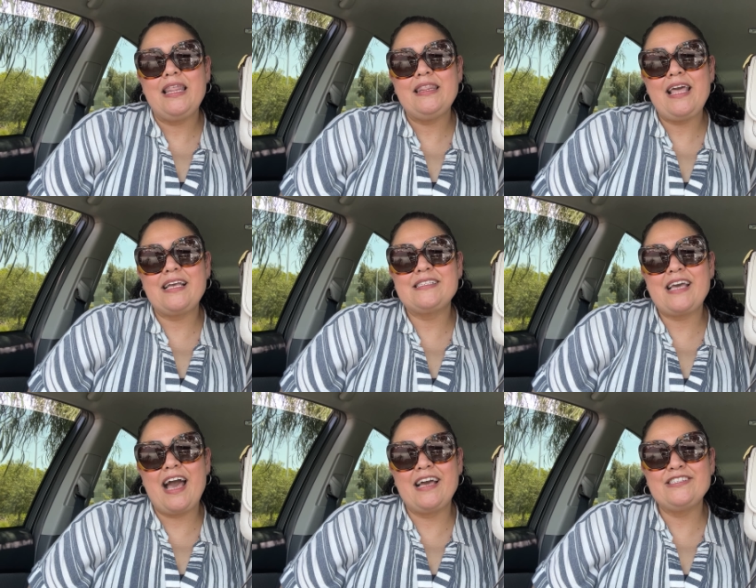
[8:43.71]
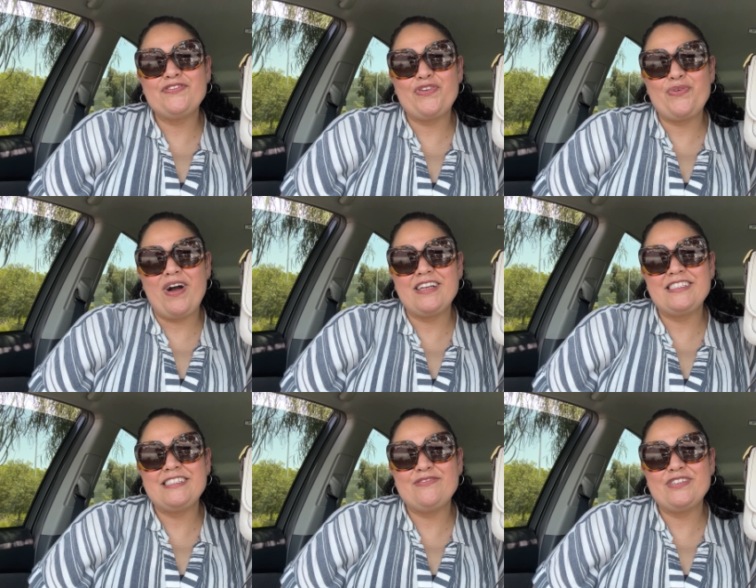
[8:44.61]
Thanks guys for
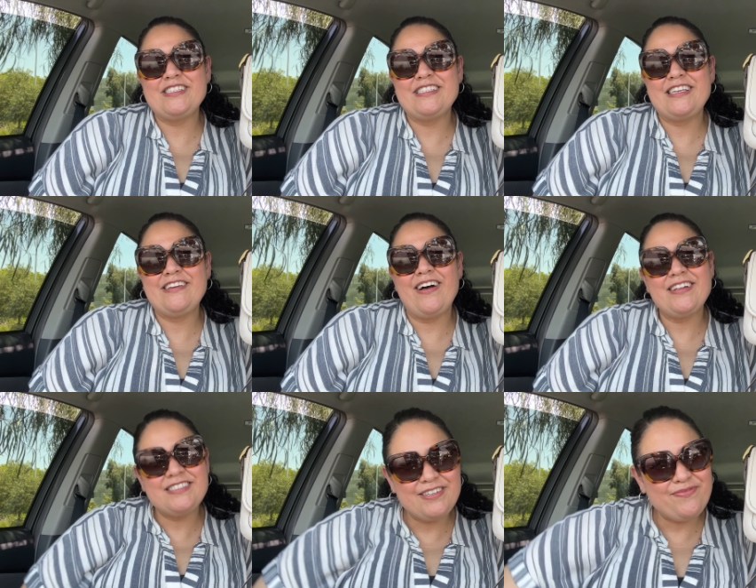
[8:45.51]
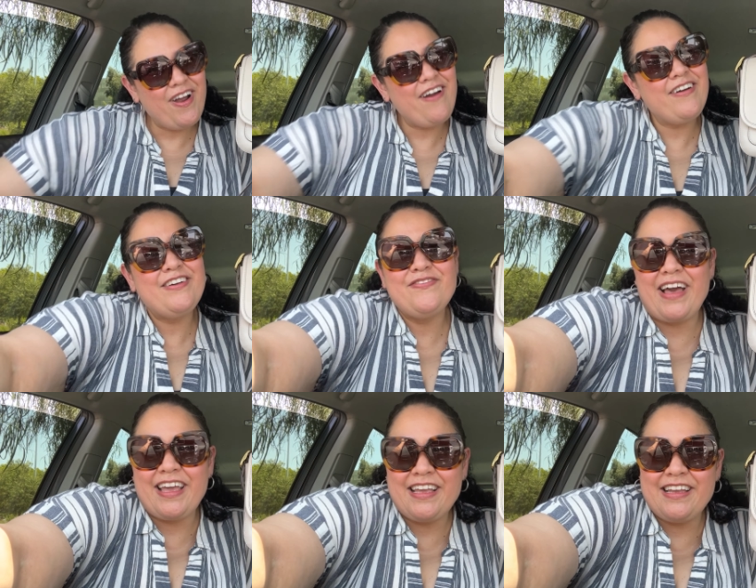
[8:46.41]
watching. We'll see y'all tomorrow. Bye.